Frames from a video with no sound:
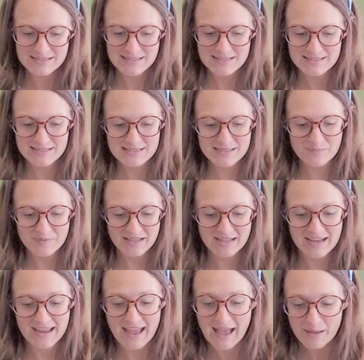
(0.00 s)
this is something
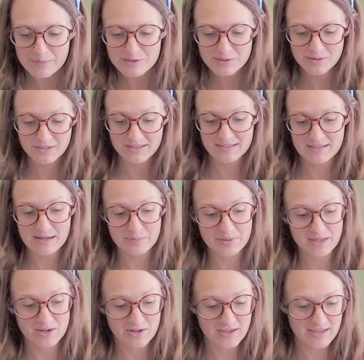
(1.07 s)
I absolutely did not
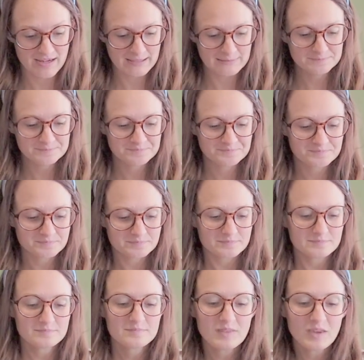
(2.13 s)
plan on getting,
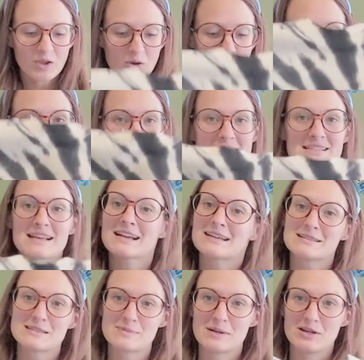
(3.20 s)
was a
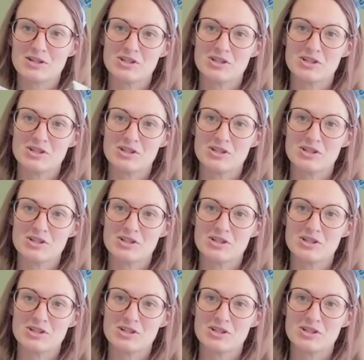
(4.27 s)
second spirit